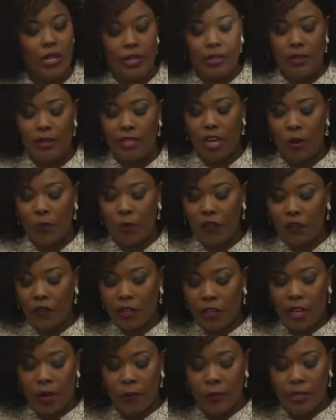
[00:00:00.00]
the number of
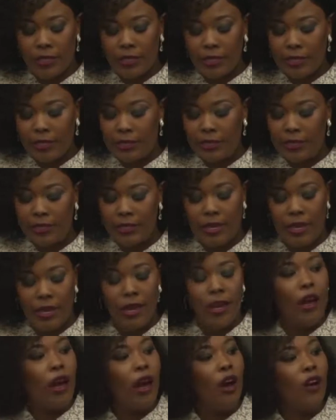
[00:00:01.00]
kilometers
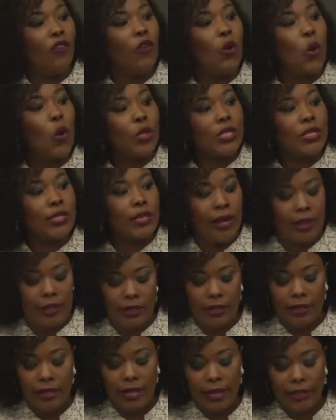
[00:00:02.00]
of coastline
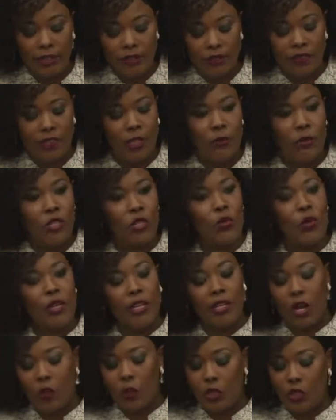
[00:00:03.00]
collectively
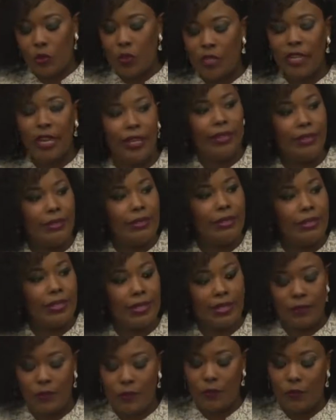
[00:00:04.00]
between our Twin Island
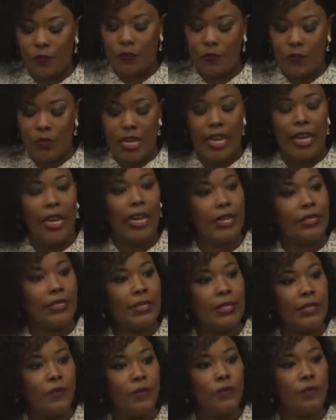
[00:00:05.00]
state.
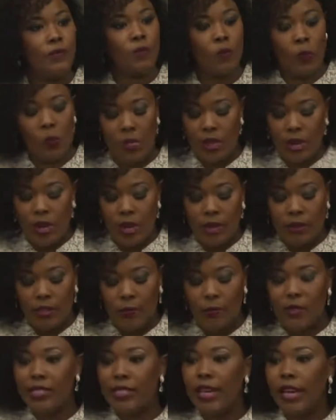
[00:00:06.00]
80, the
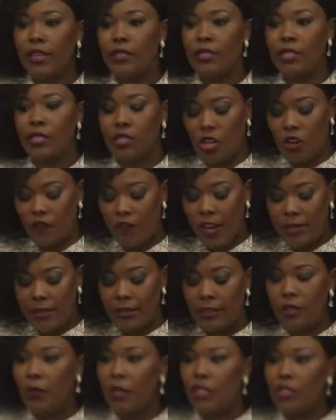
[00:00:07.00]
percentage of
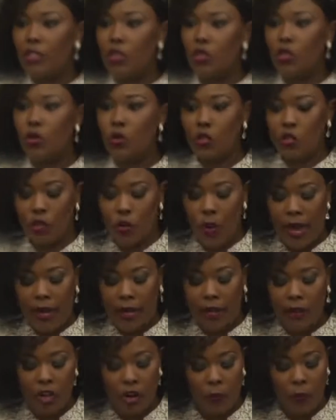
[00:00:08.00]
estimated
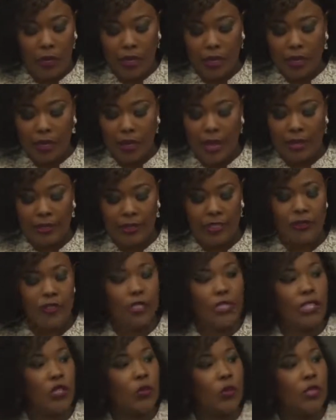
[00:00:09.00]
socio-economic
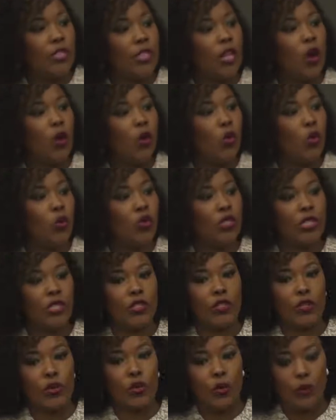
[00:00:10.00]
activities within our
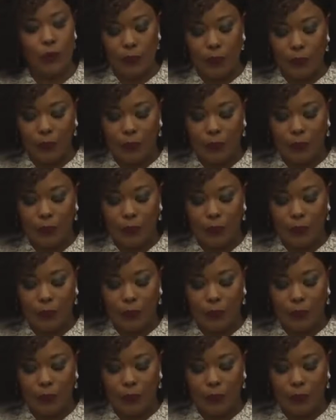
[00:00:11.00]
coastal zone.